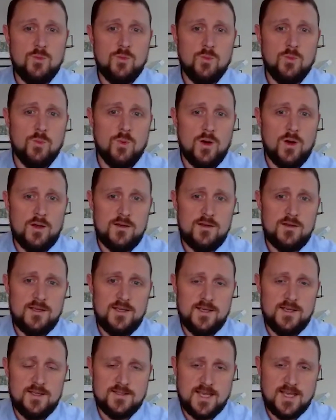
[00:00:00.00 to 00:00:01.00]
what
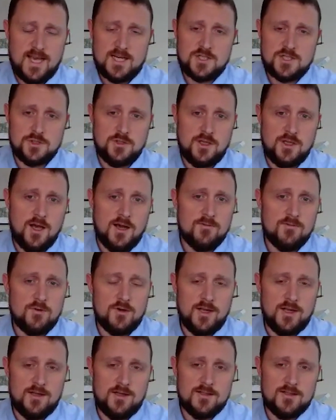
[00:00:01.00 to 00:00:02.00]
is actually
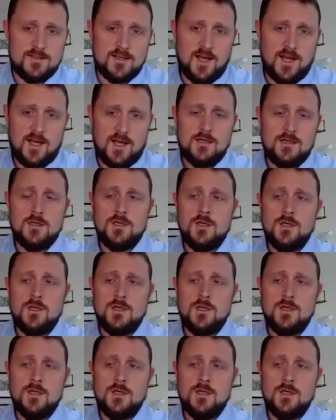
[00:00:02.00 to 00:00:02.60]
covered and is not.